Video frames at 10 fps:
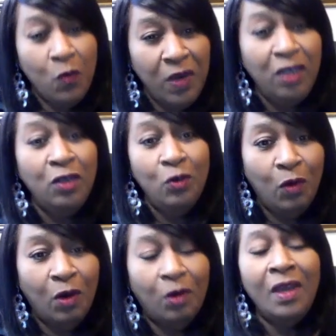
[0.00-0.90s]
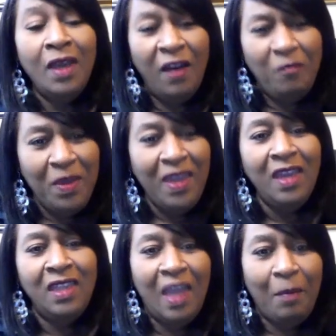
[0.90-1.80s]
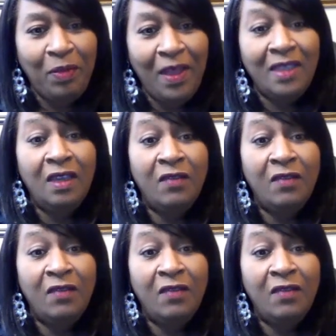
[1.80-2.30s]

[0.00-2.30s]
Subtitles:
renewal, of being in that place